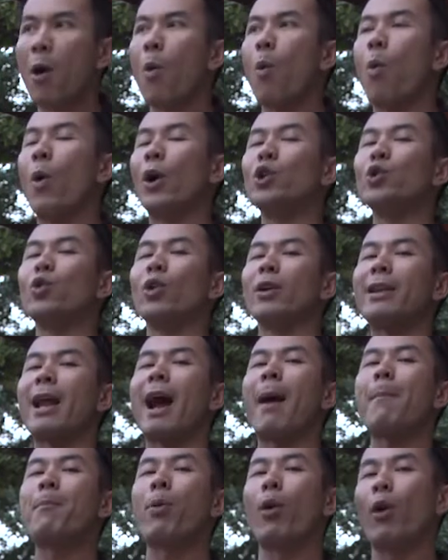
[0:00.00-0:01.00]
when you are
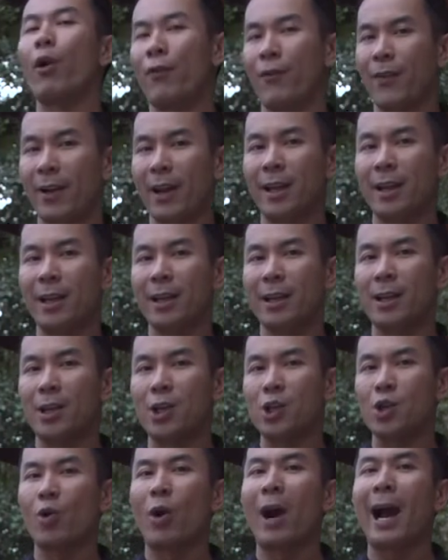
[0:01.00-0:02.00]
not perfect,
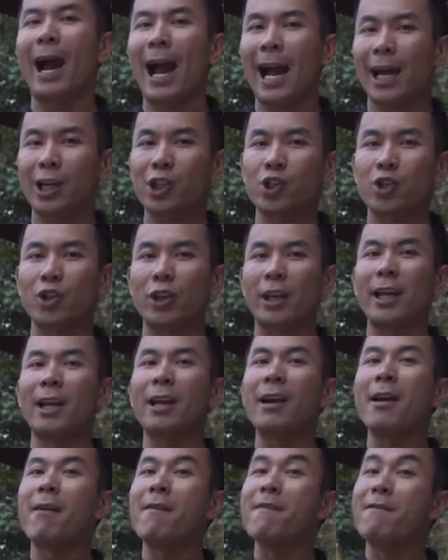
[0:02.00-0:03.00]
you are actually
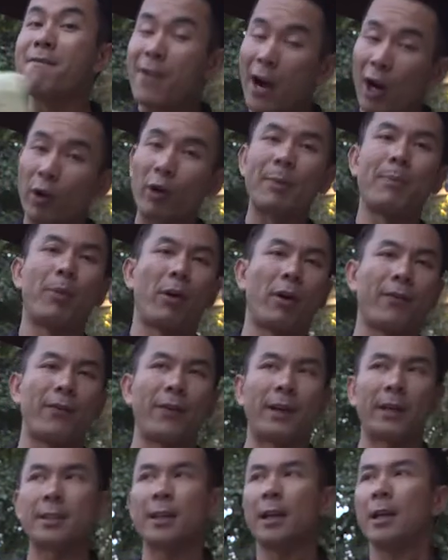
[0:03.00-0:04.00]
very
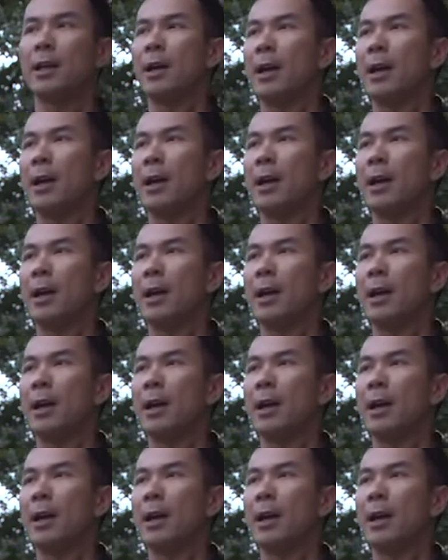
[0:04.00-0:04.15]
perfect.